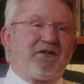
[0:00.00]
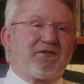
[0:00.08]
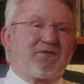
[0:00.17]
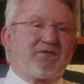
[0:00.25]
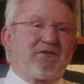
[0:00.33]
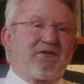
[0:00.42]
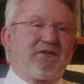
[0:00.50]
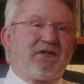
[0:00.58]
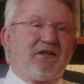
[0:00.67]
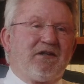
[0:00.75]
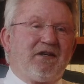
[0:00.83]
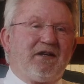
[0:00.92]
School
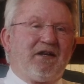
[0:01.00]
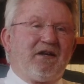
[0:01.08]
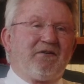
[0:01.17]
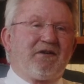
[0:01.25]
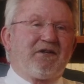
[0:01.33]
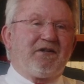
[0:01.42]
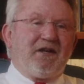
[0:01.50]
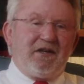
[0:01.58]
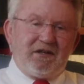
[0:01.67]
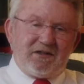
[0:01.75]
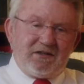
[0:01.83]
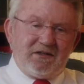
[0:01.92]
here at
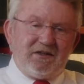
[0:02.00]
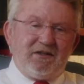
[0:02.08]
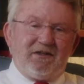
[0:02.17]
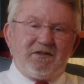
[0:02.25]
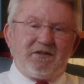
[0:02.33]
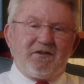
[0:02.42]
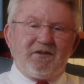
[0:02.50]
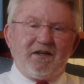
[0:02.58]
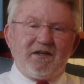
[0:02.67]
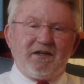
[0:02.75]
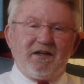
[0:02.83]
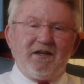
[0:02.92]
Yale, to think,